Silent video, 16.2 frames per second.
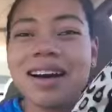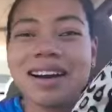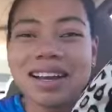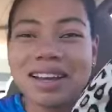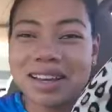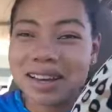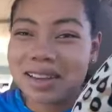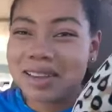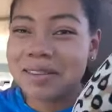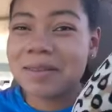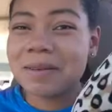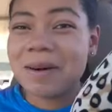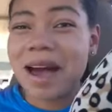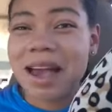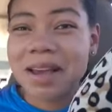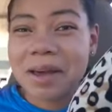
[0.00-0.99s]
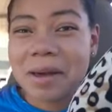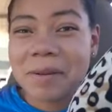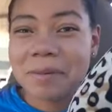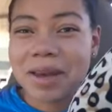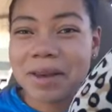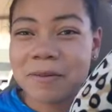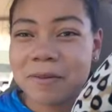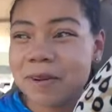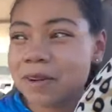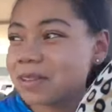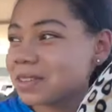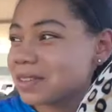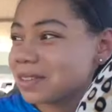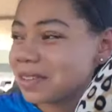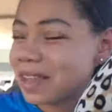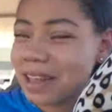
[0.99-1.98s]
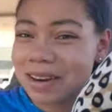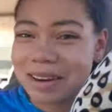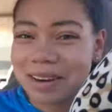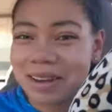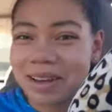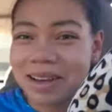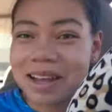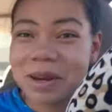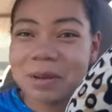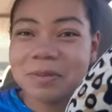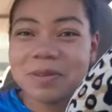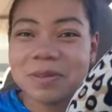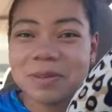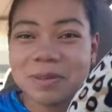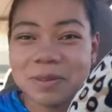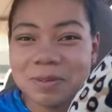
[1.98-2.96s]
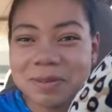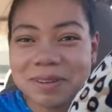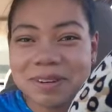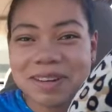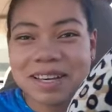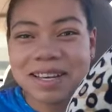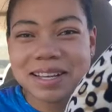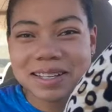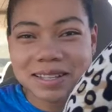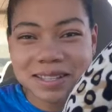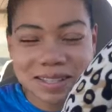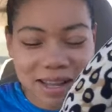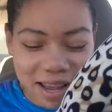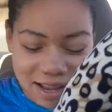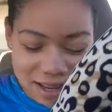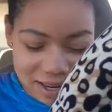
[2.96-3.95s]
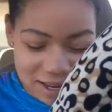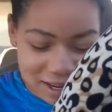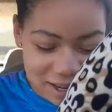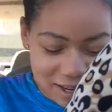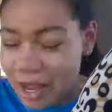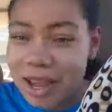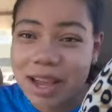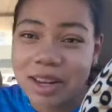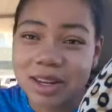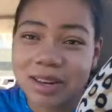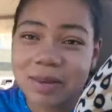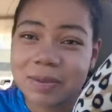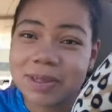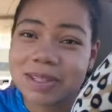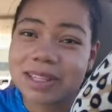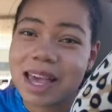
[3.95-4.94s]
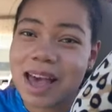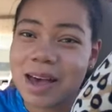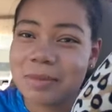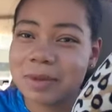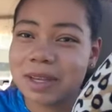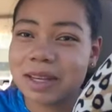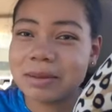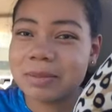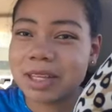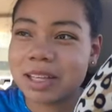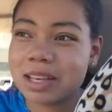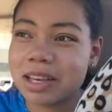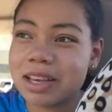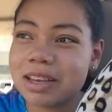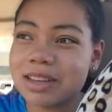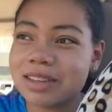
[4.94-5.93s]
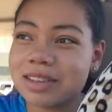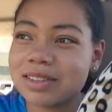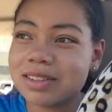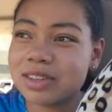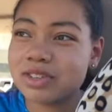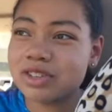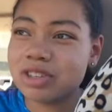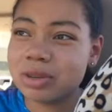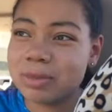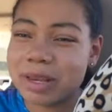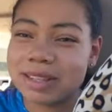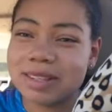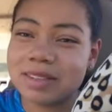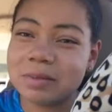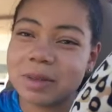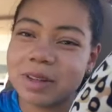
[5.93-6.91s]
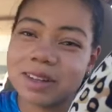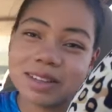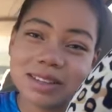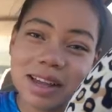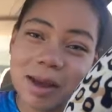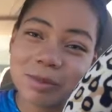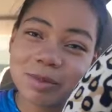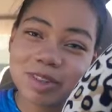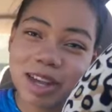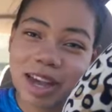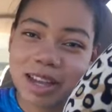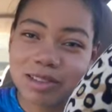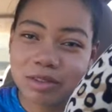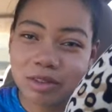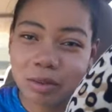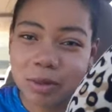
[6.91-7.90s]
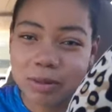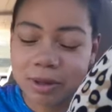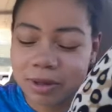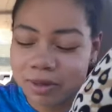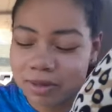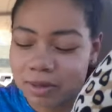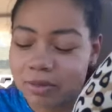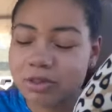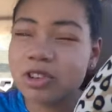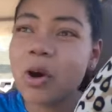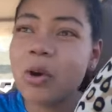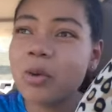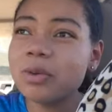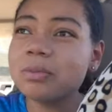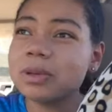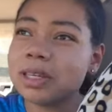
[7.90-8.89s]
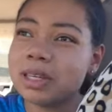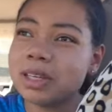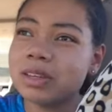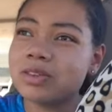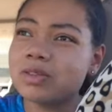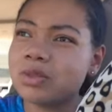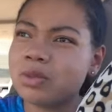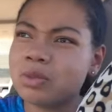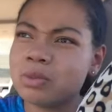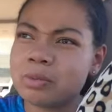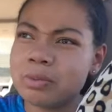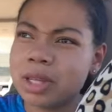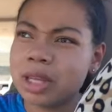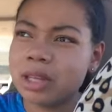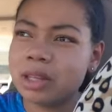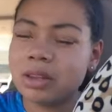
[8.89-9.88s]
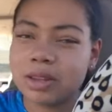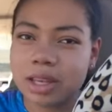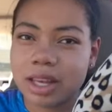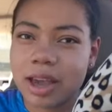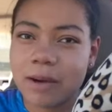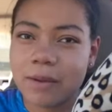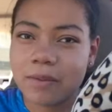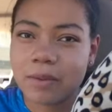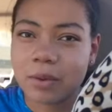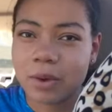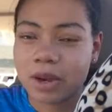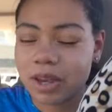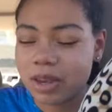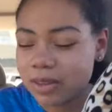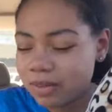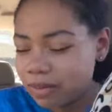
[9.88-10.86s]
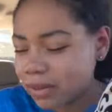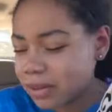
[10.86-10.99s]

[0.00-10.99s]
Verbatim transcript: Alright guys, so I got my first letter and I'm super excited. I kind of knew it was coming because she messaged me on Snapchat and told me, told me to be looking out for it.